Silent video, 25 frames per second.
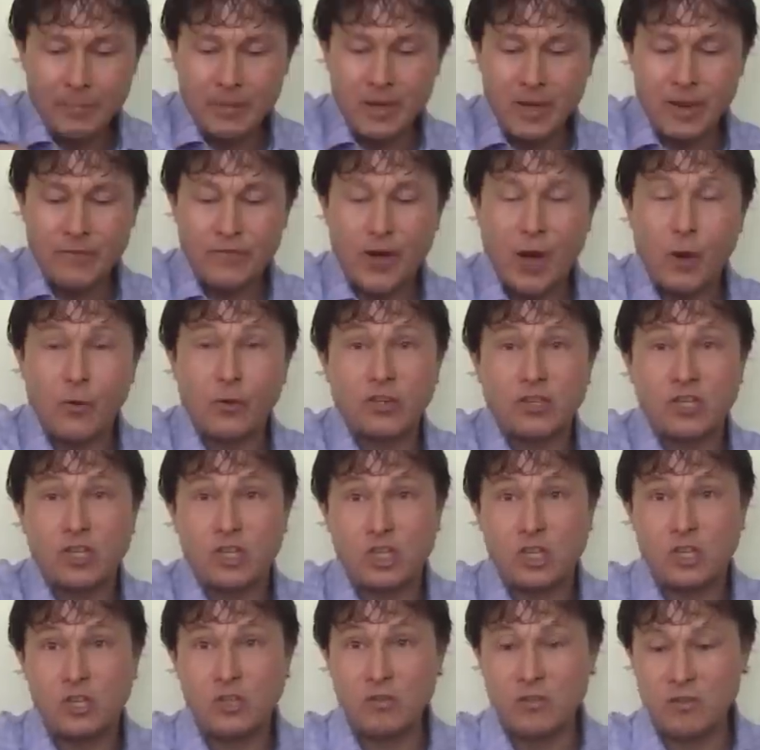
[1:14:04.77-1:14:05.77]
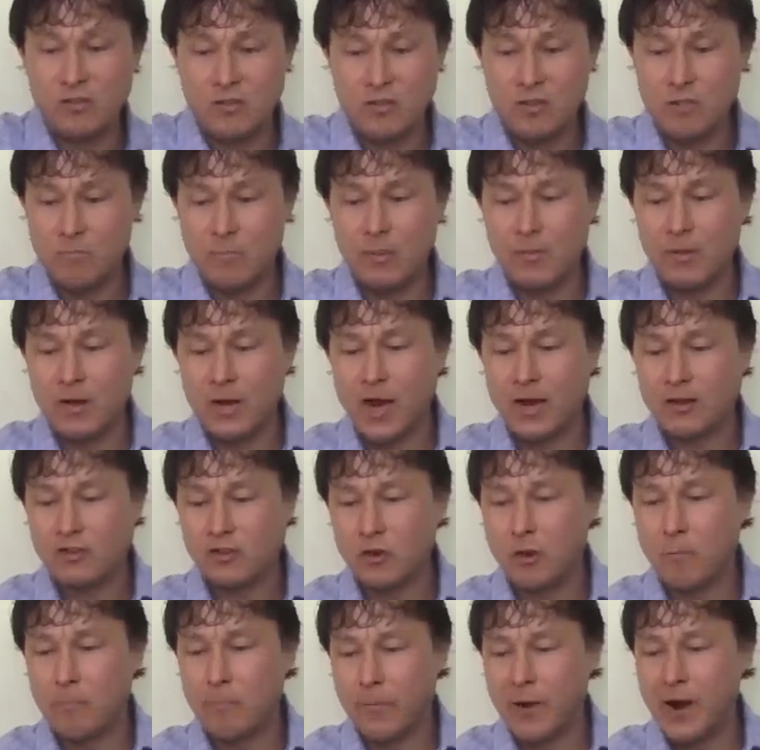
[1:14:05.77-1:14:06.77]
mean, if I was maybe not
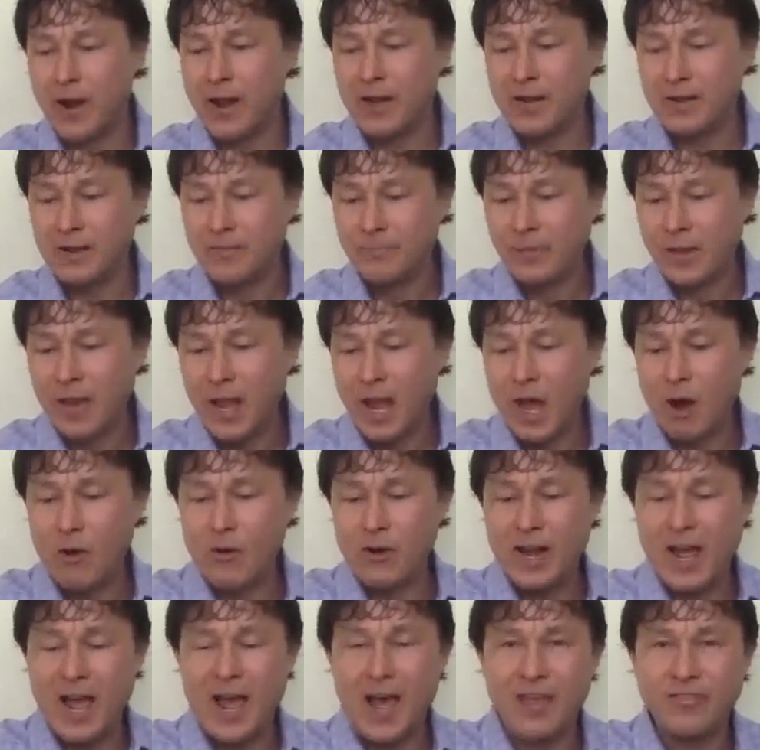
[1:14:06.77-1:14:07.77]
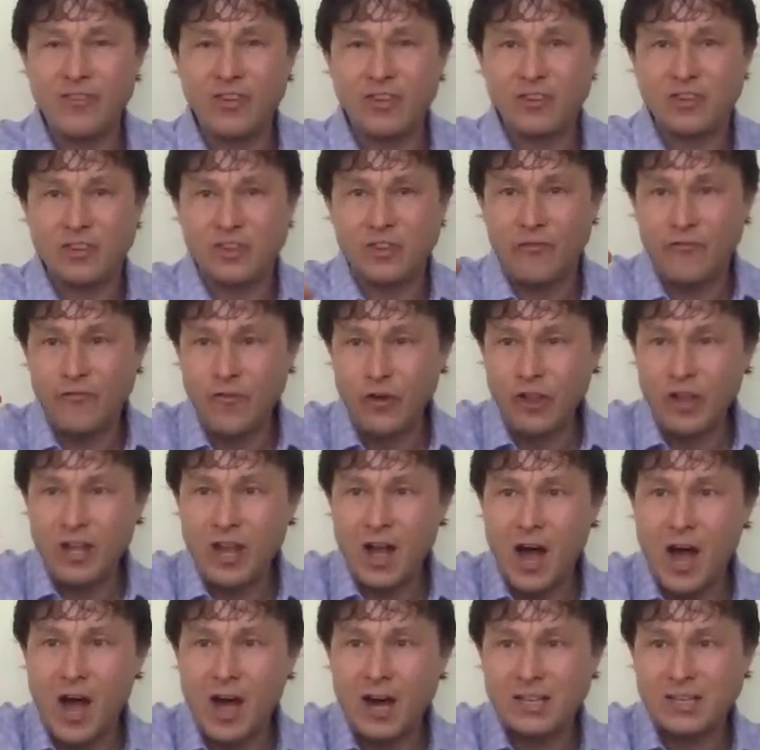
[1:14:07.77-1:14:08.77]
so bright, I would add this
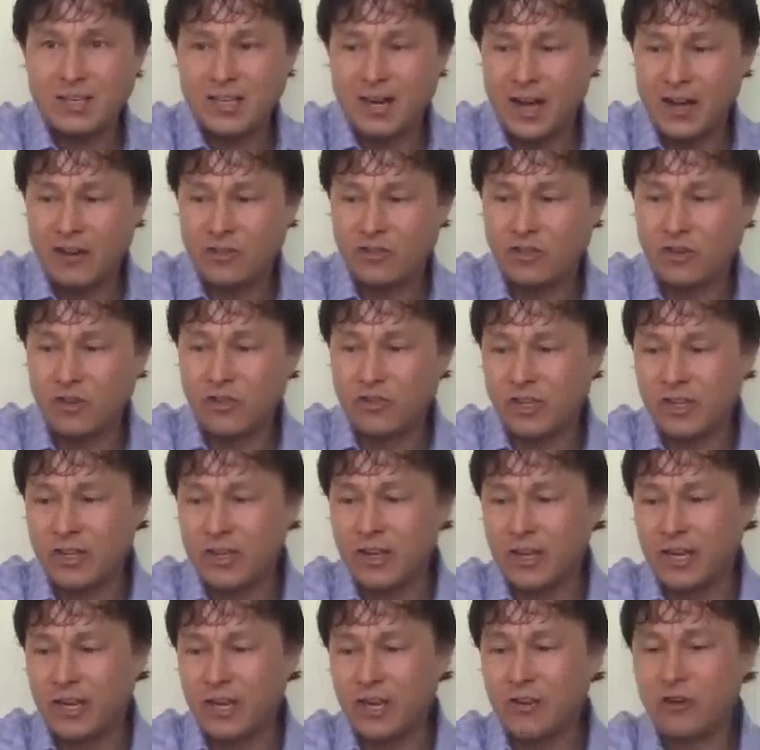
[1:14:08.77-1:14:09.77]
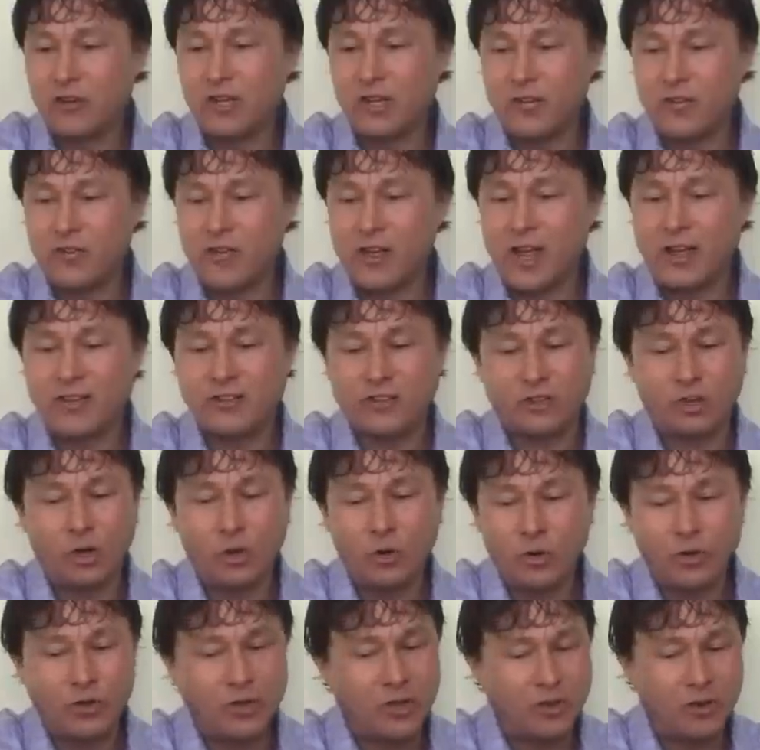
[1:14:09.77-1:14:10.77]
fully oxidized juice in here to give you guys a
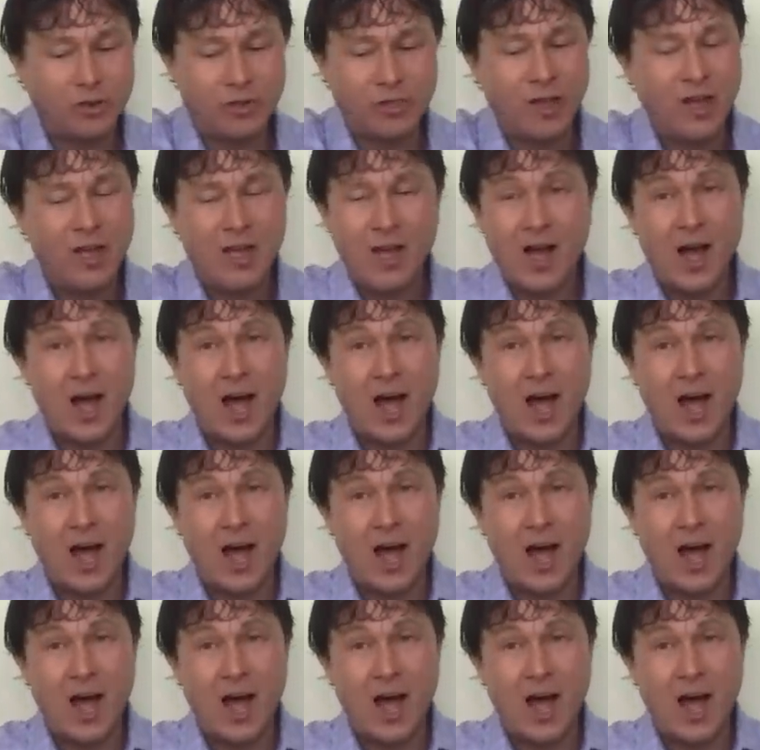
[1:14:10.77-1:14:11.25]
total yield.